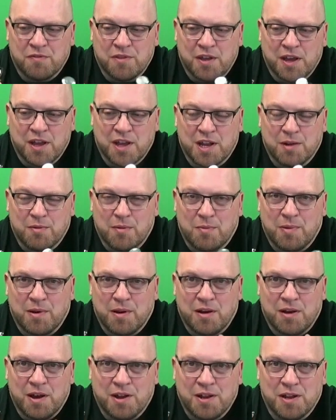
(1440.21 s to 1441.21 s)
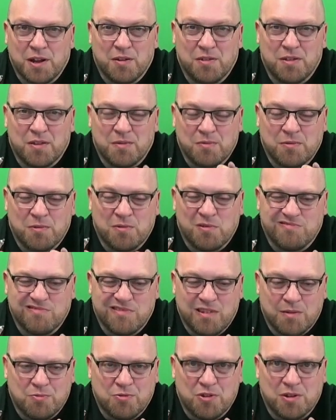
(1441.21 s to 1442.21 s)
I've taken them apart. I know them,
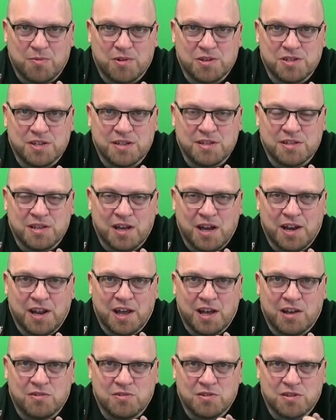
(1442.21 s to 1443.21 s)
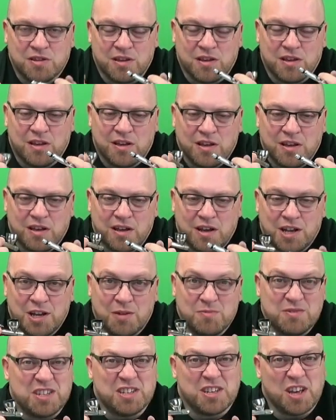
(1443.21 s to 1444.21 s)
you know, pretty much inside out,
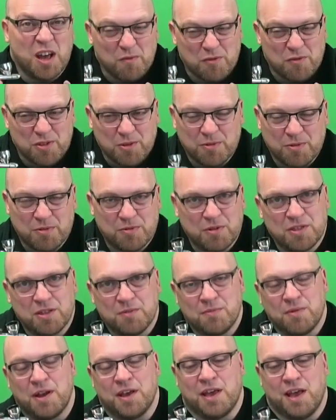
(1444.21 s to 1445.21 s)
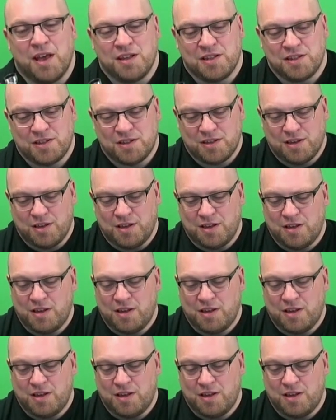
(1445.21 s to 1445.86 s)
and I'm just comfortable with them, I guess.